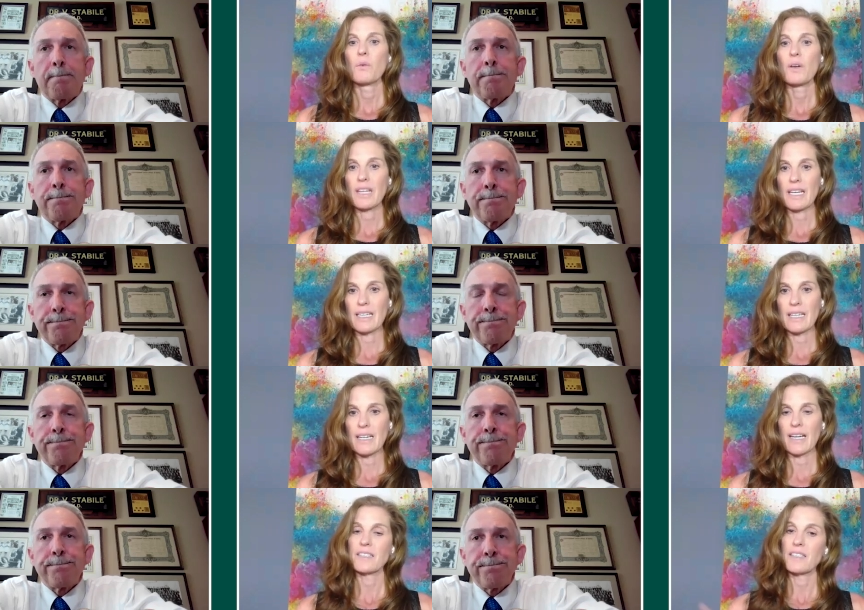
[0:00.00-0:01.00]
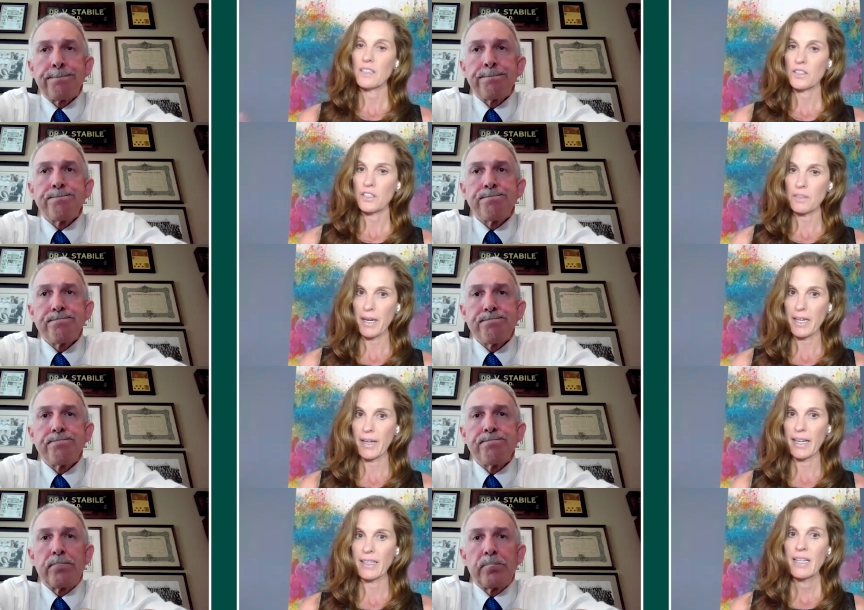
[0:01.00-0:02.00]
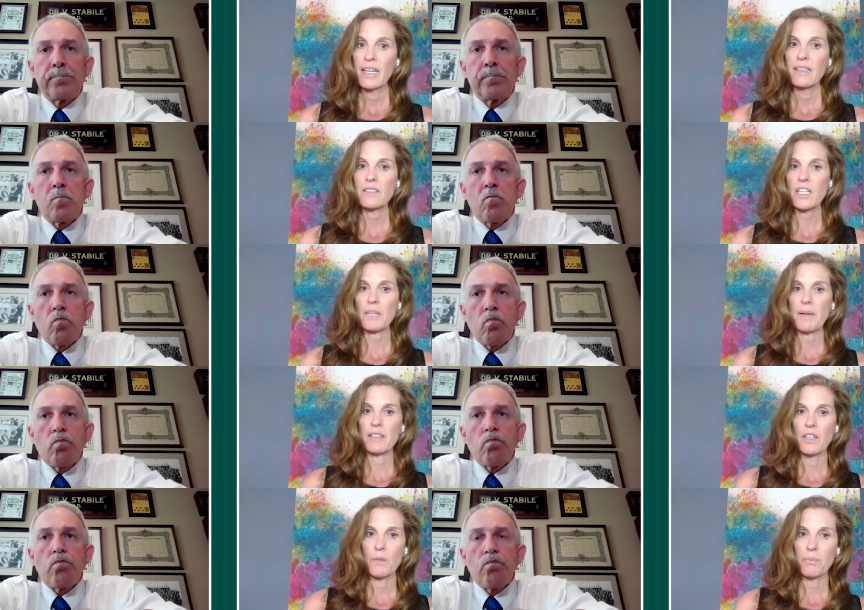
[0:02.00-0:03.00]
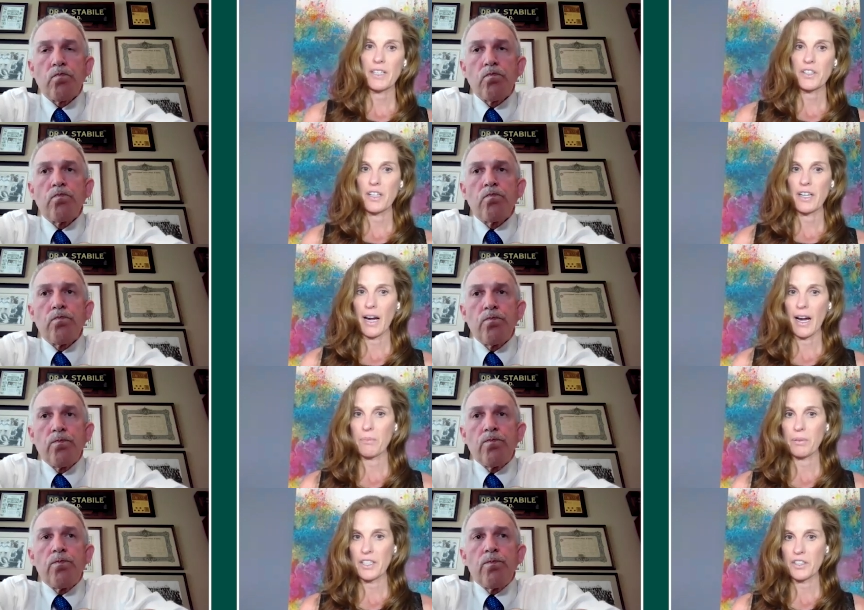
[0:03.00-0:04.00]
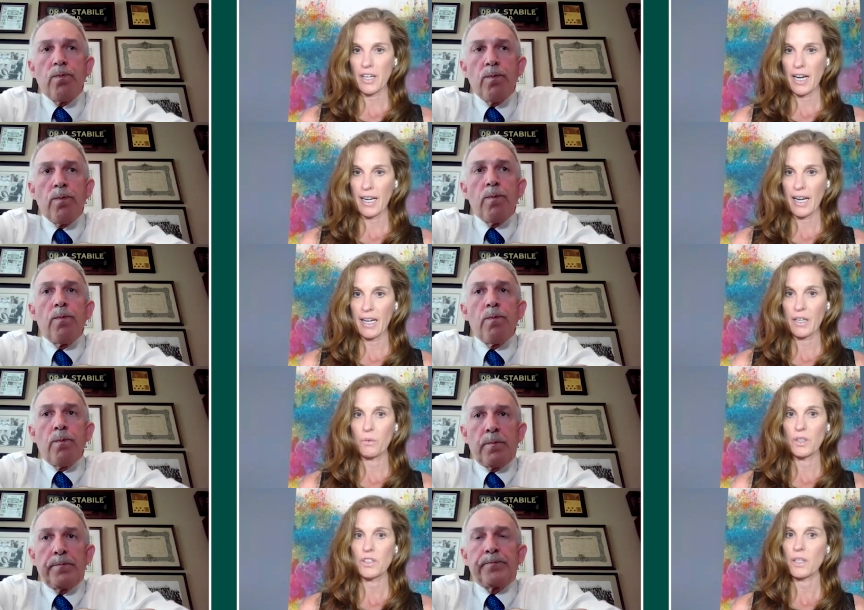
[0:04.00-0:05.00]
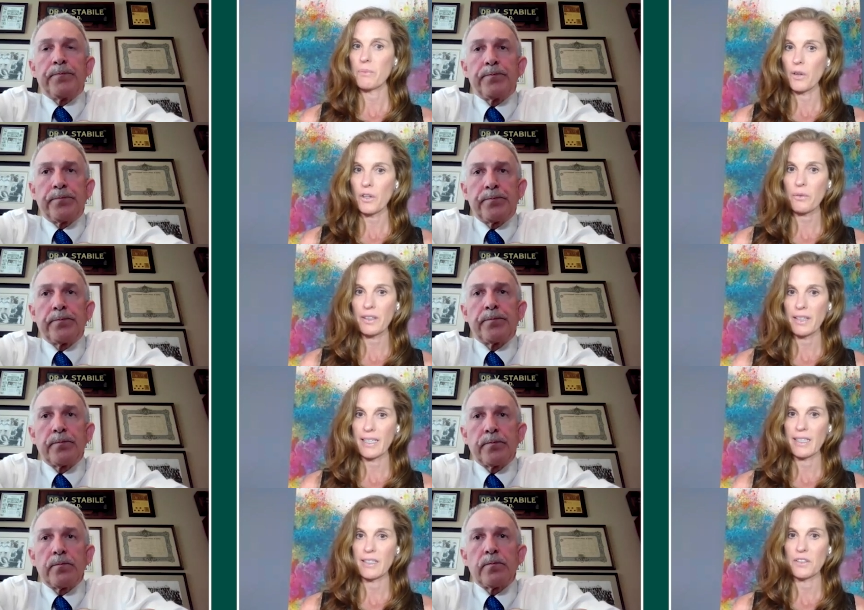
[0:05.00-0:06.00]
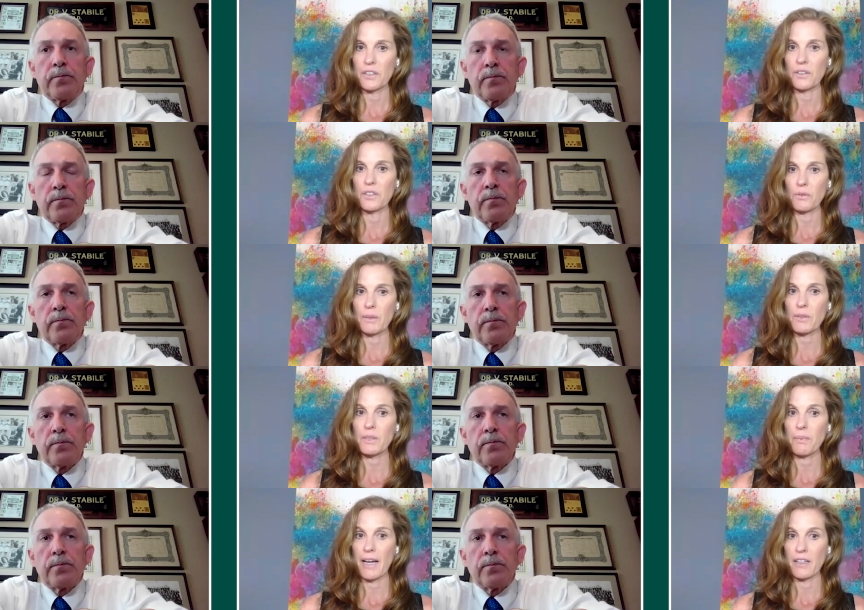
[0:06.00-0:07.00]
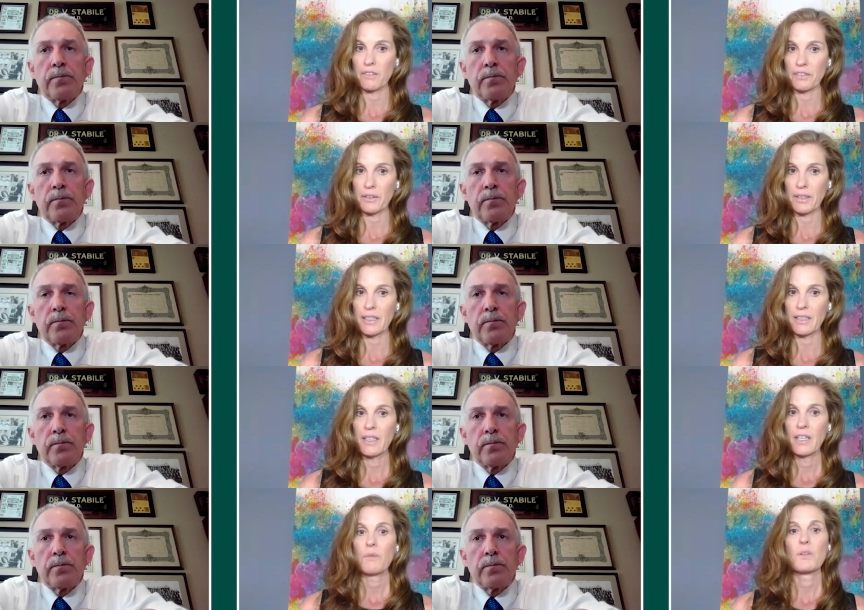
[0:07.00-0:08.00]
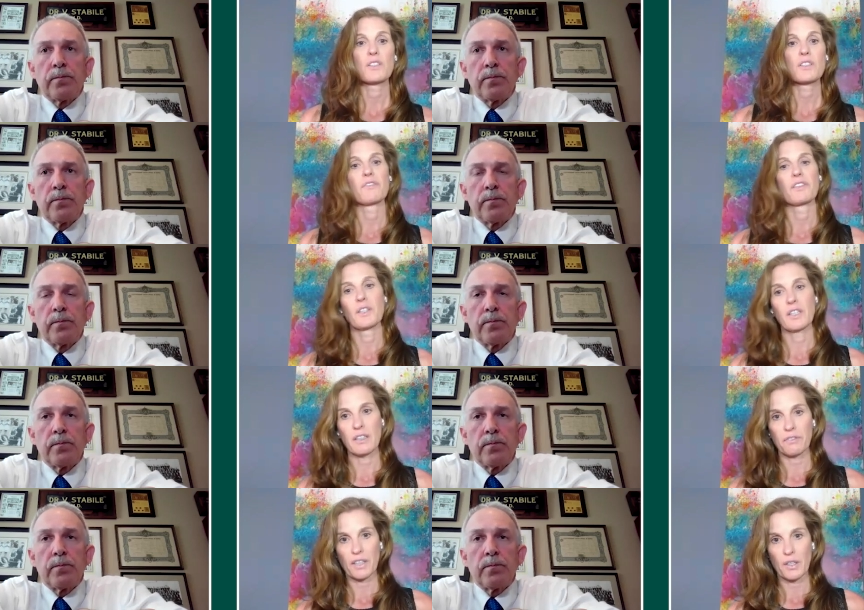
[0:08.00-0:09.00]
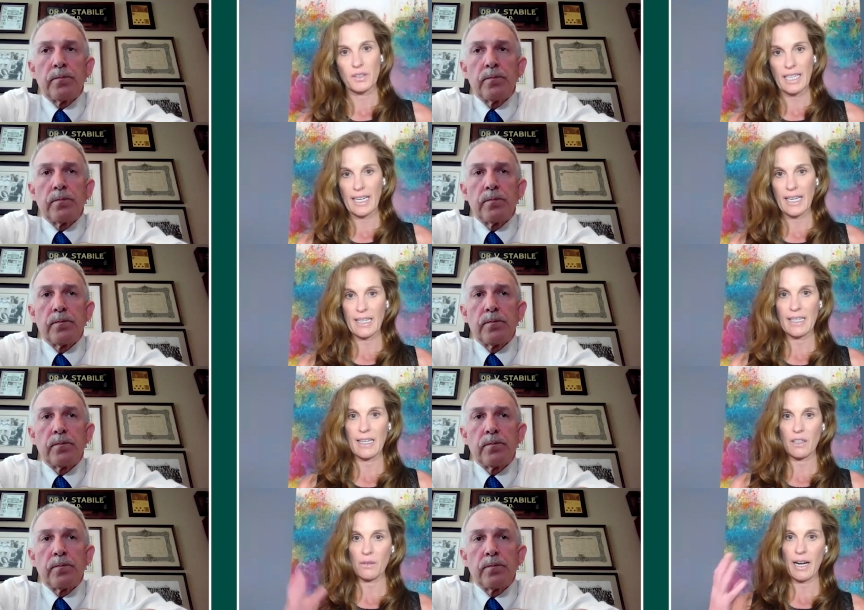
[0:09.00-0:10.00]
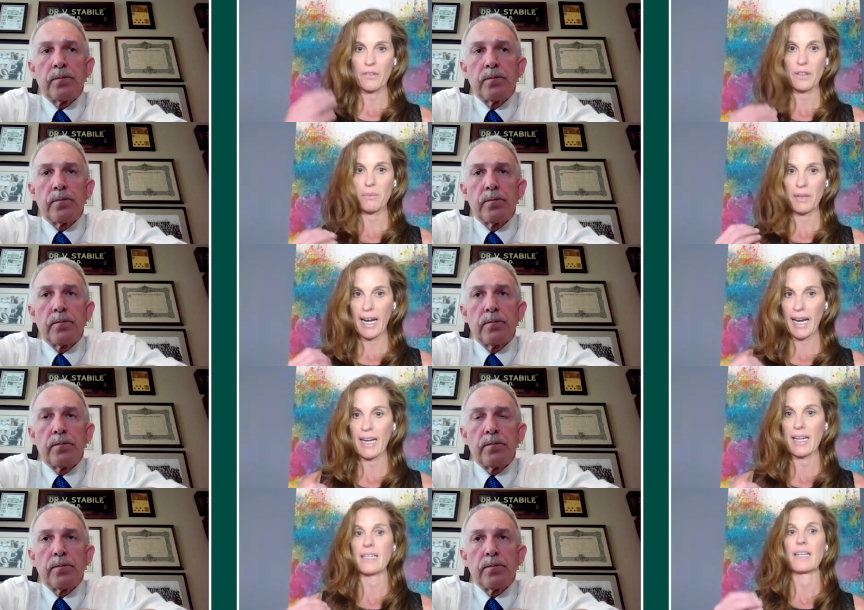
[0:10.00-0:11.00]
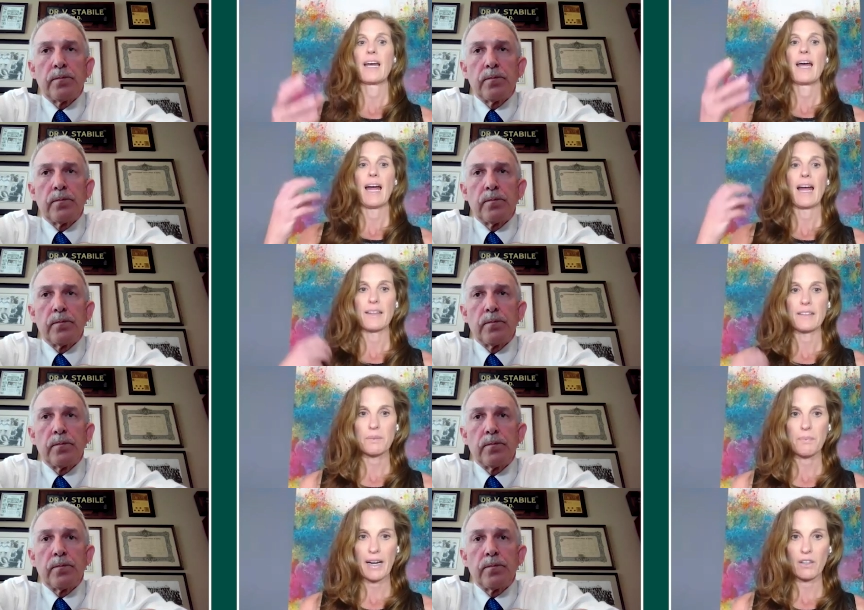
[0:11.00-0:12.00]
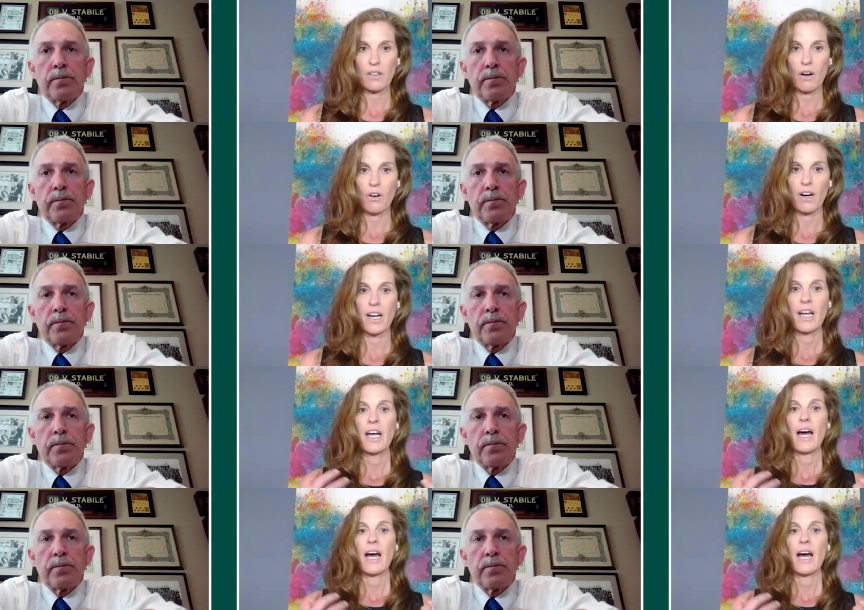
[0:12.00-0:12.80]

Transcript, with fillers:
Speaker 1: with EDS in addition to migraine. Let's talk about low pressure and high pressure headache, which are both related to cerebrospinal fluid, which is the fluid that flows in and around the brain and the spinal cord.